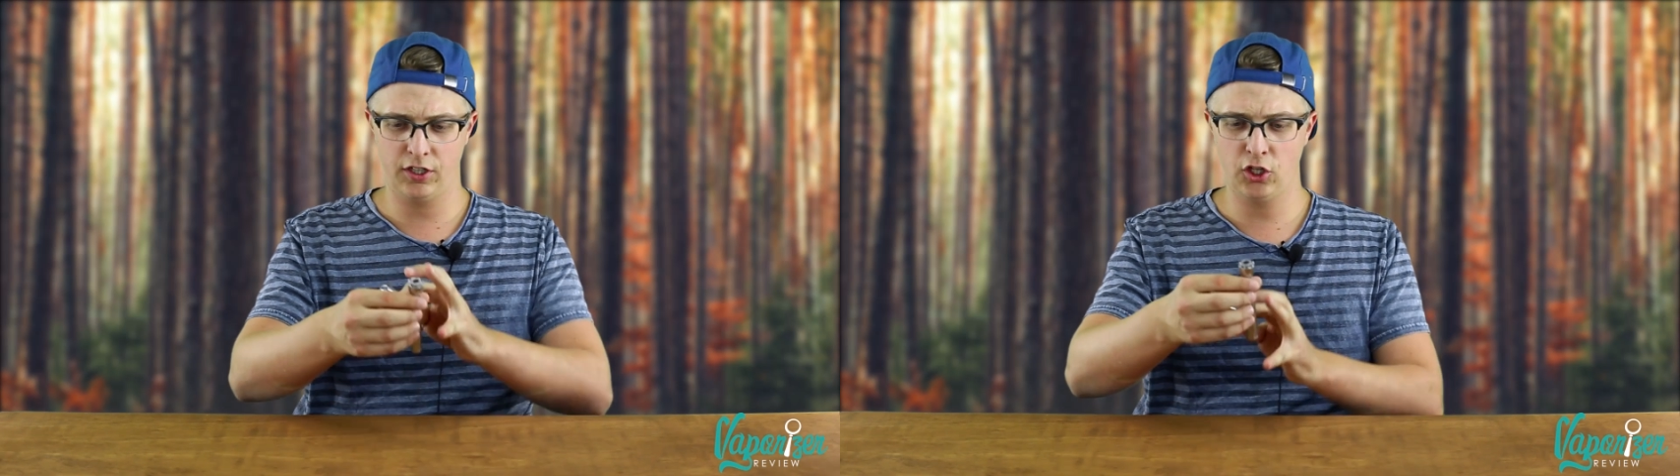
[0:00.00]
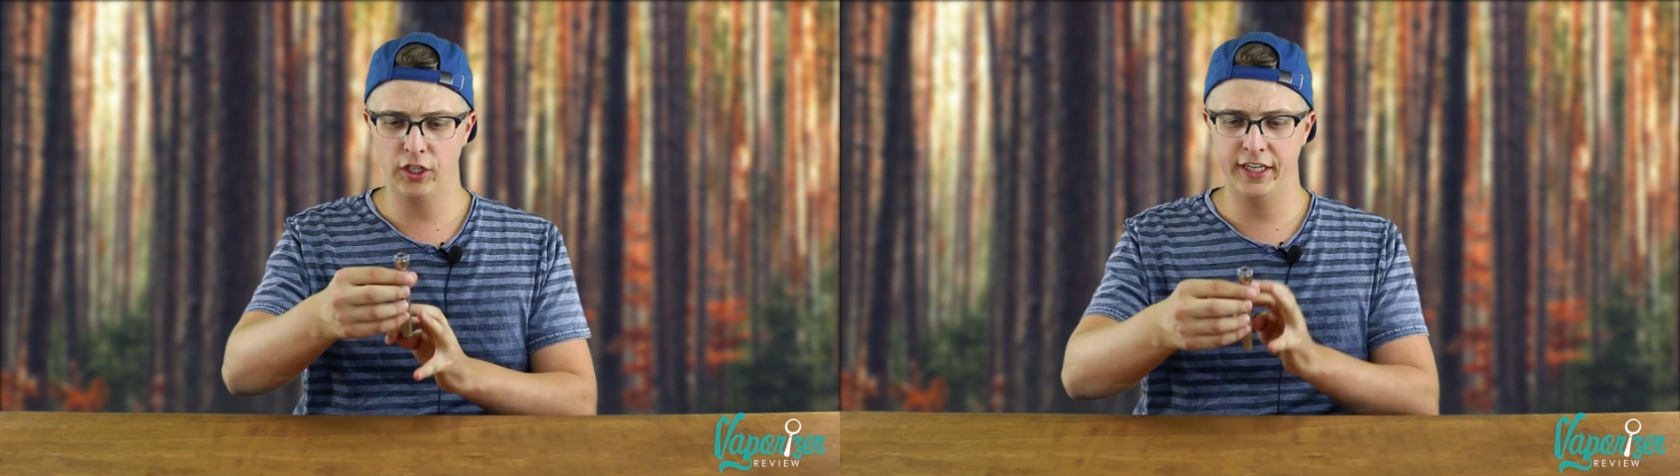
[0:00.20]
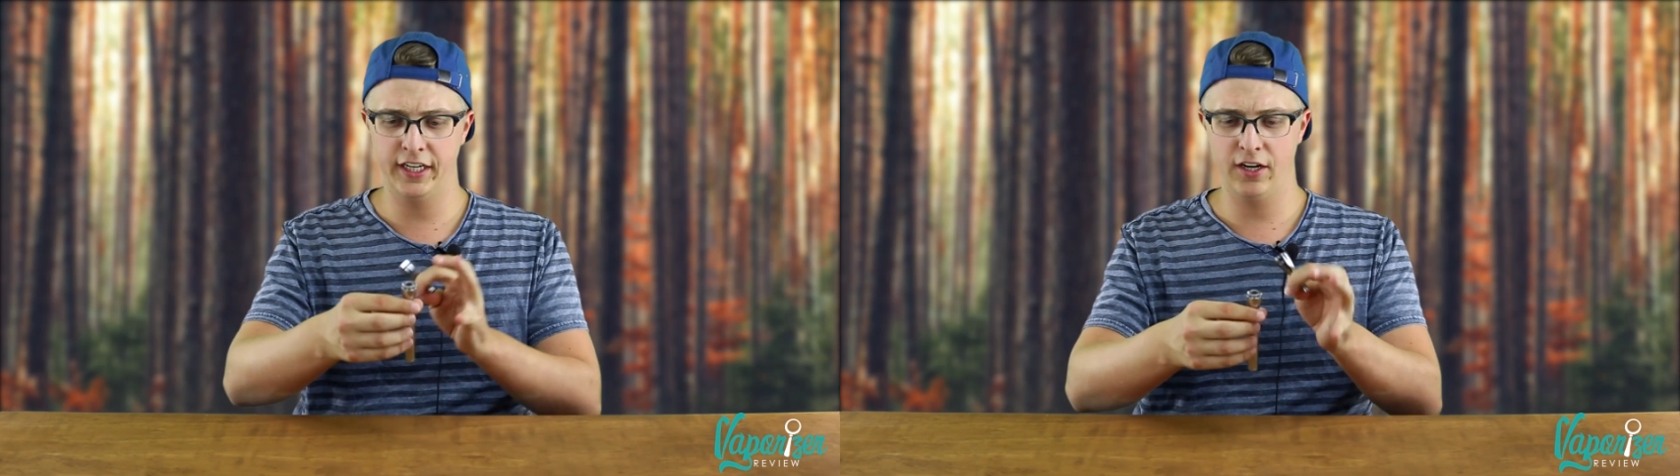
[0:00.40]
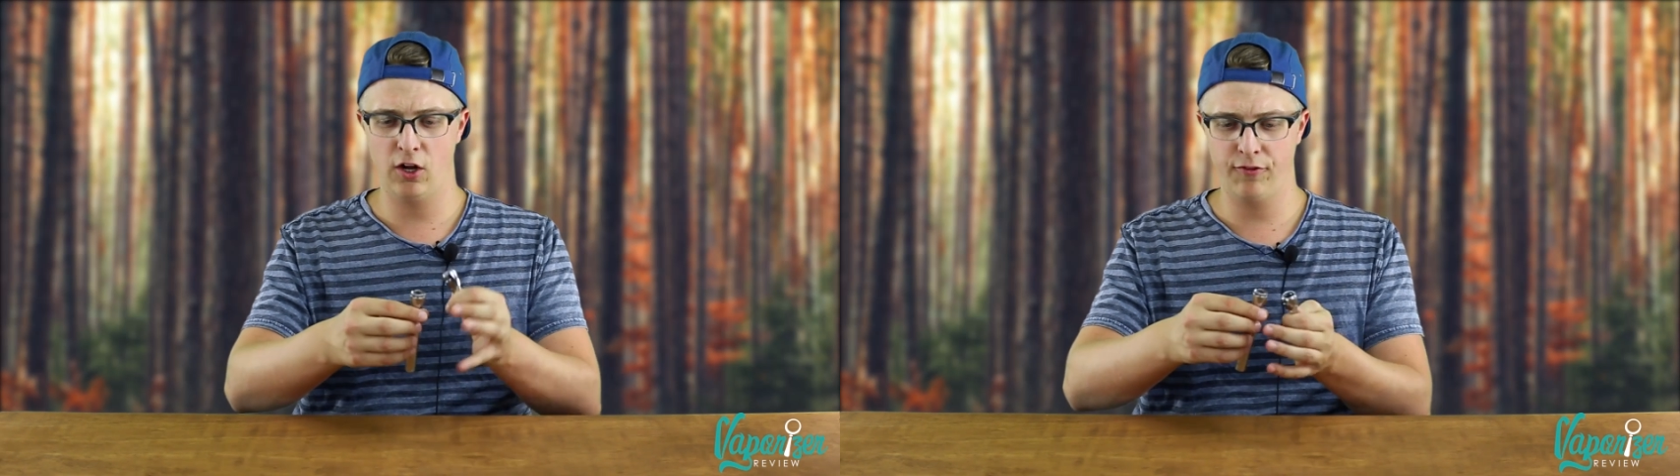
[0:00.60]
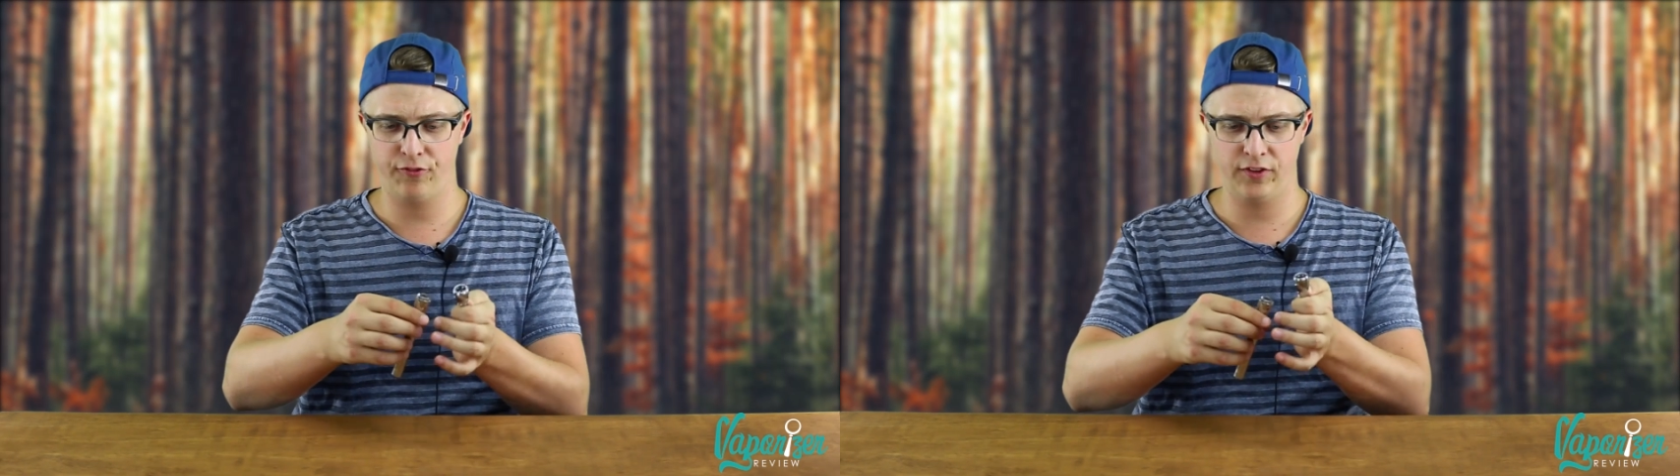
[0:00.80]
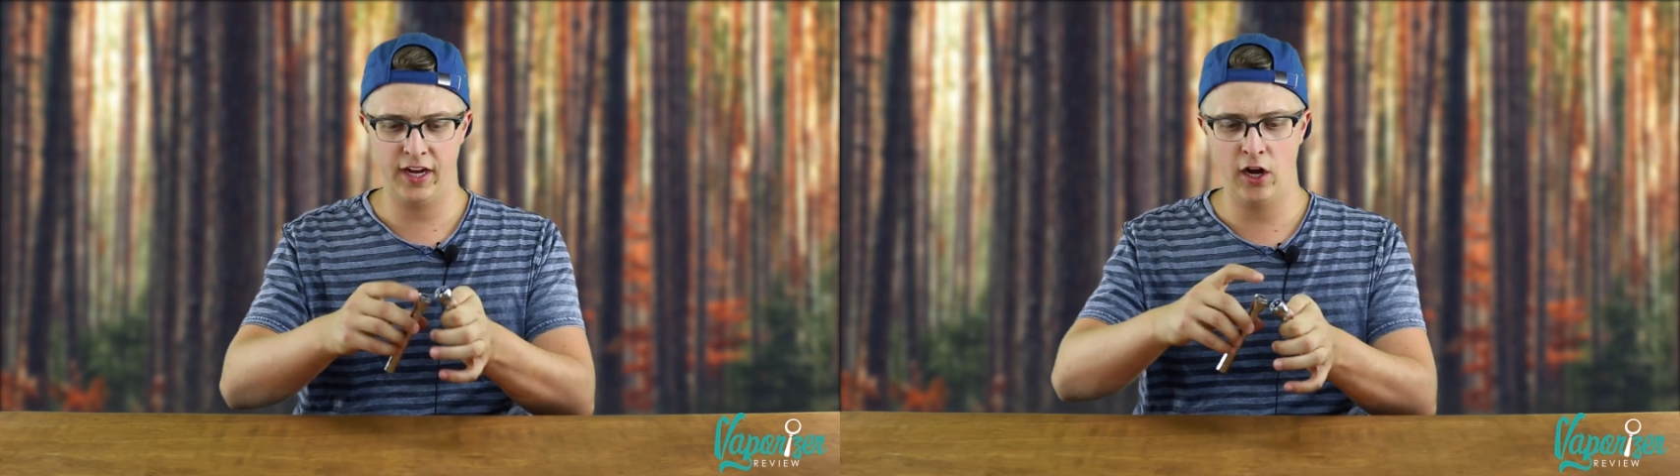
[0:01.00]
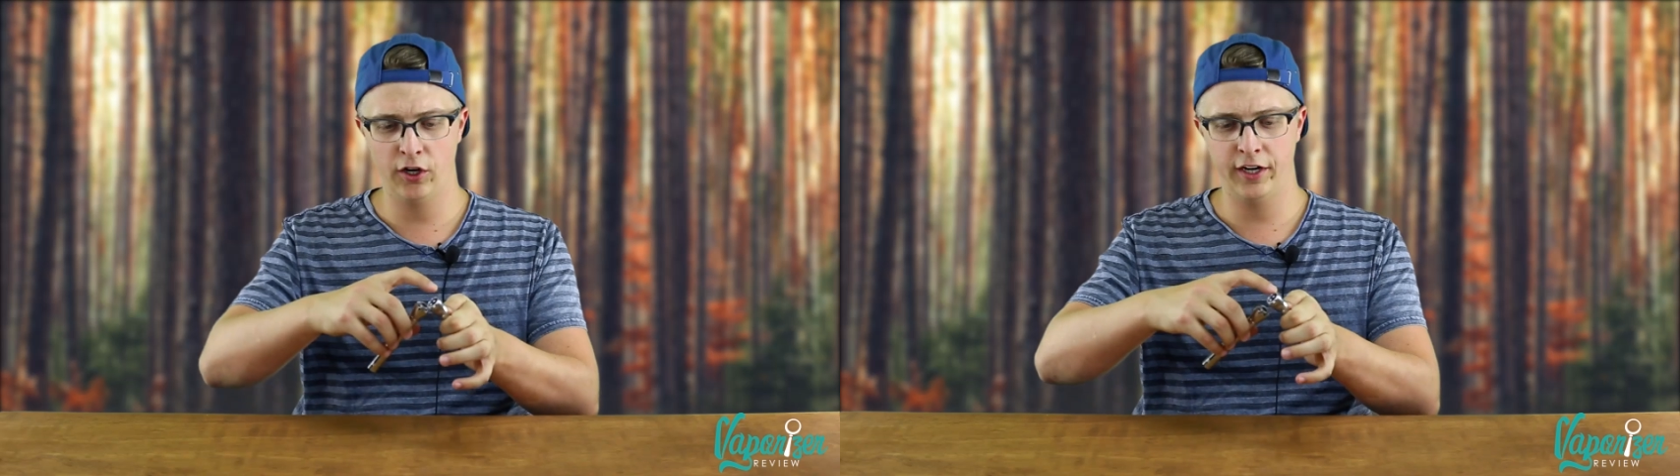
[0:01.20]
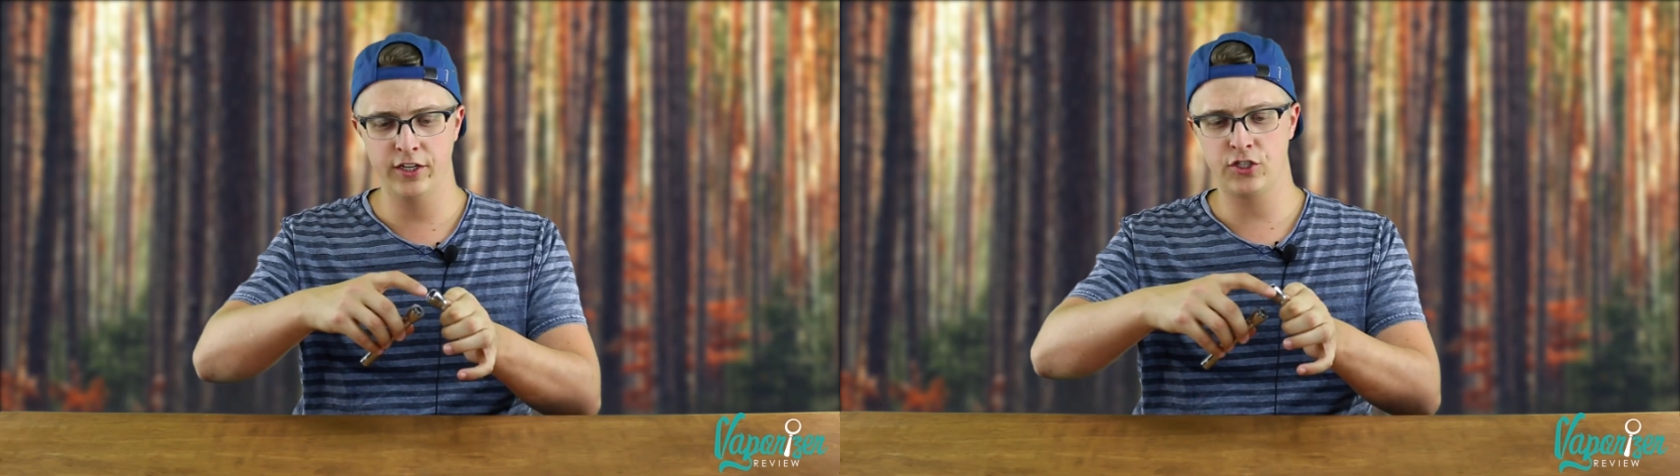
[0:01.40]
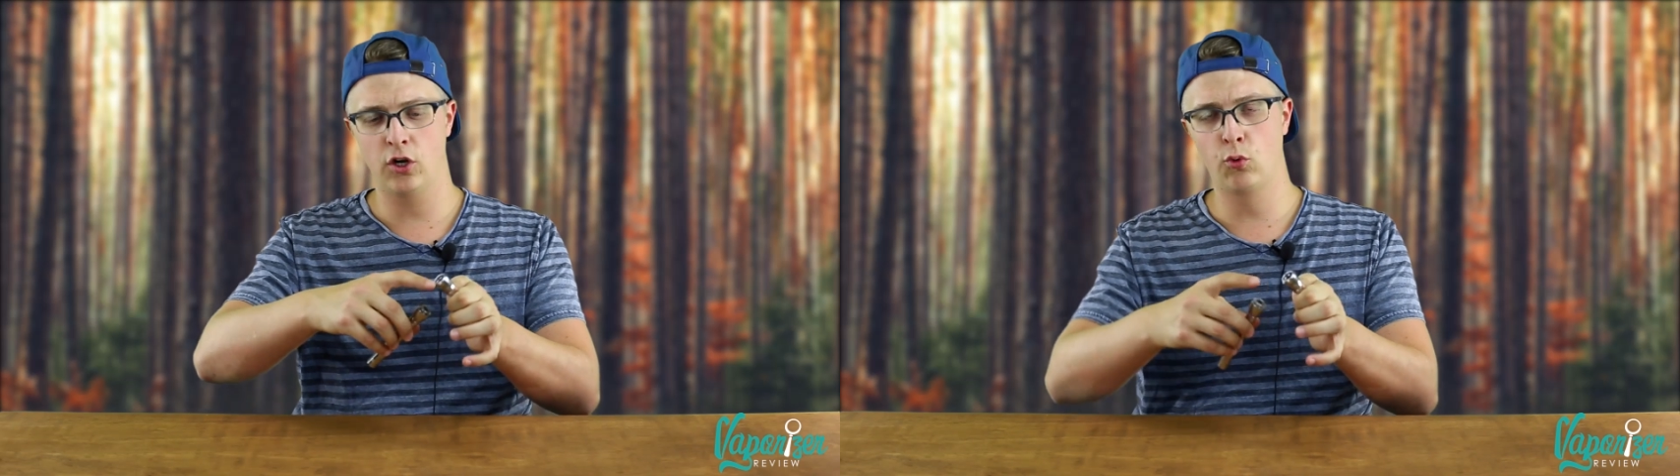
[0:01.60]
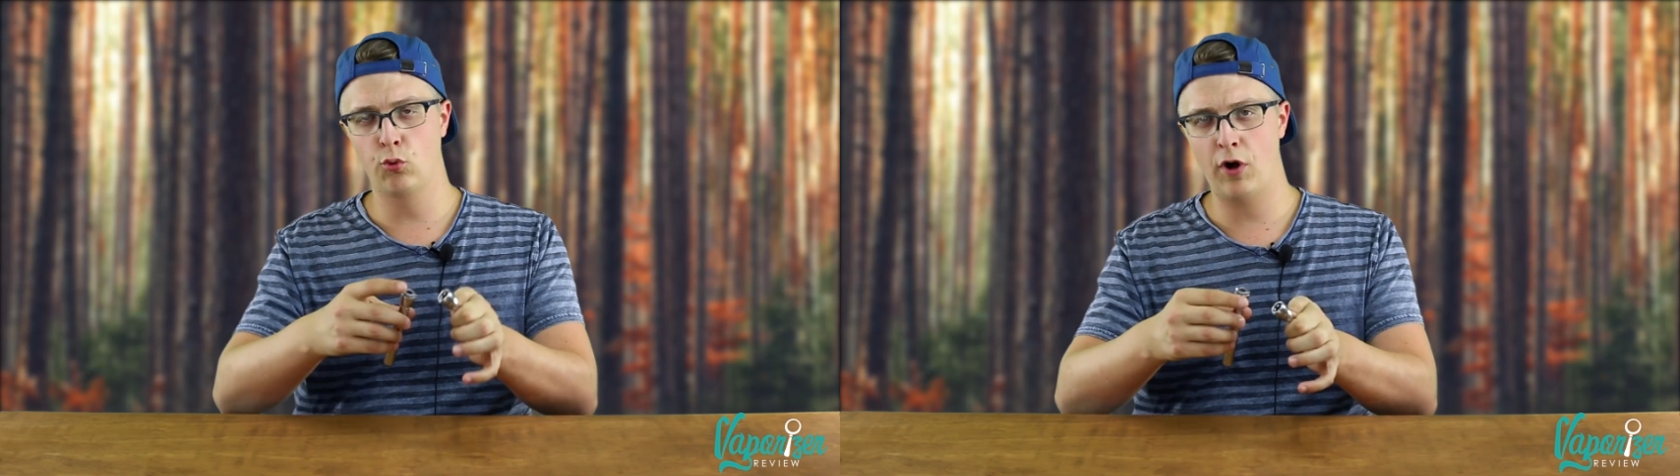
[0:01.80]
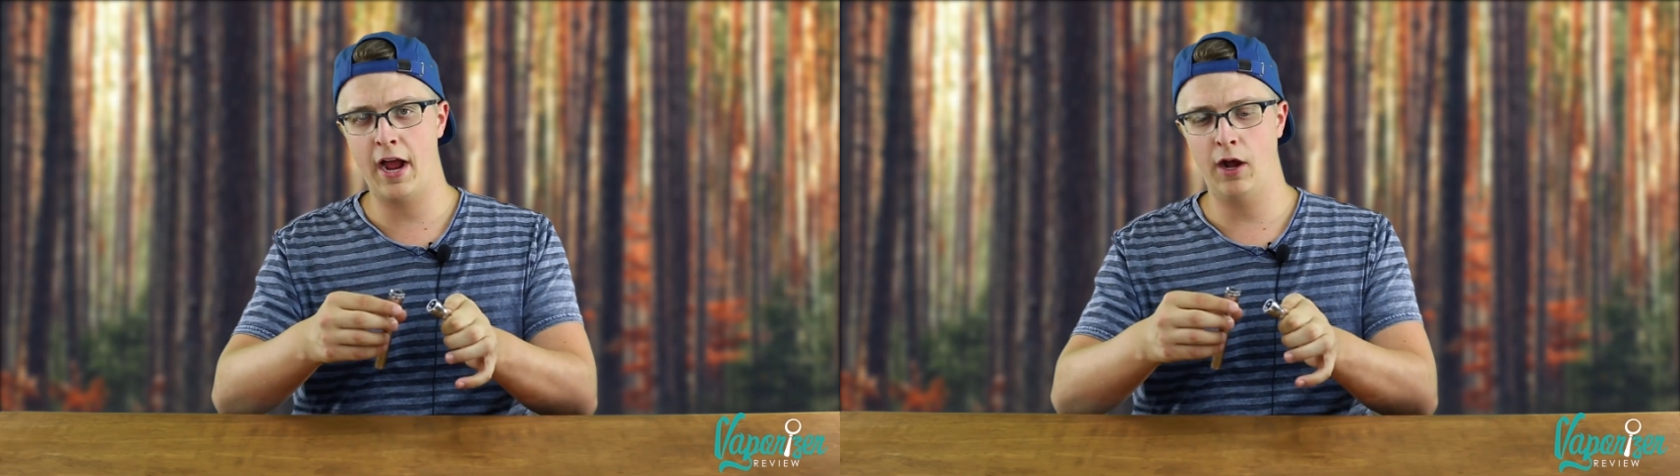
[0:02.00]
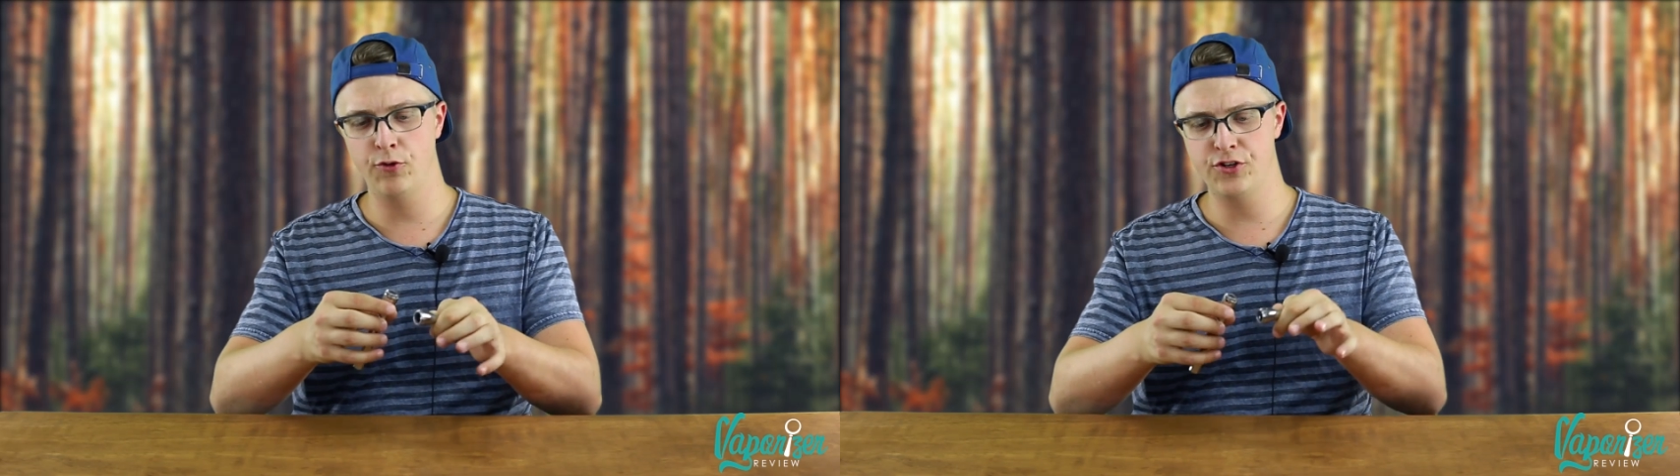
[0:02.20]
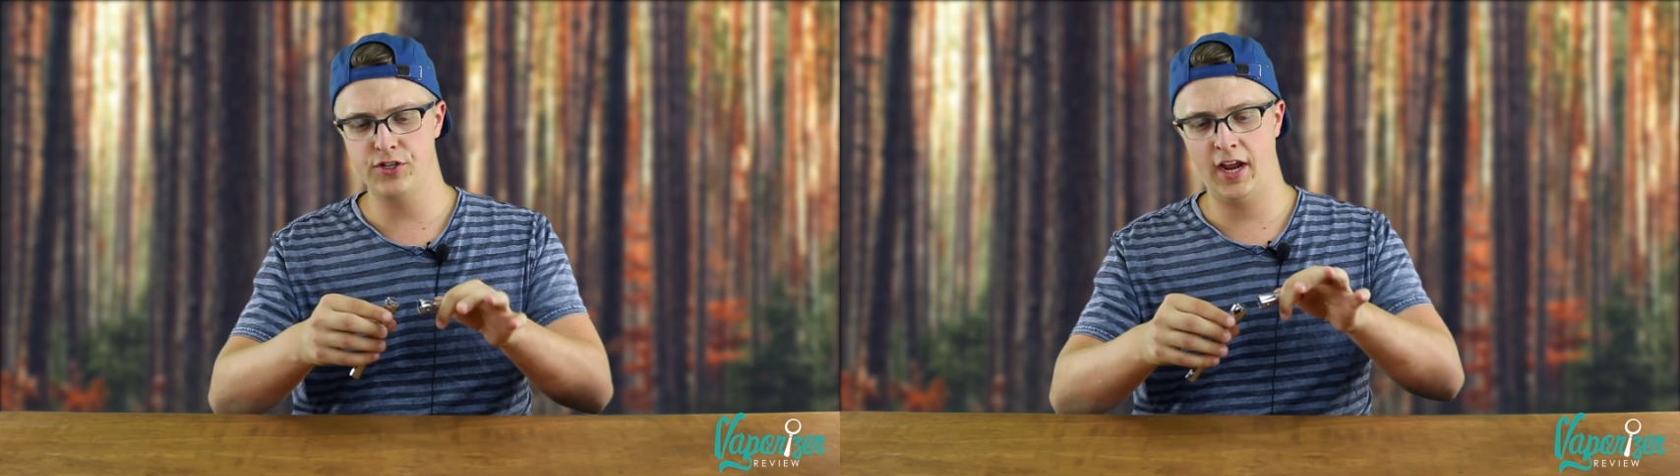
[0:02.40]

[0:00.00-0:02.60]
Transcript: cleaning off the areas around,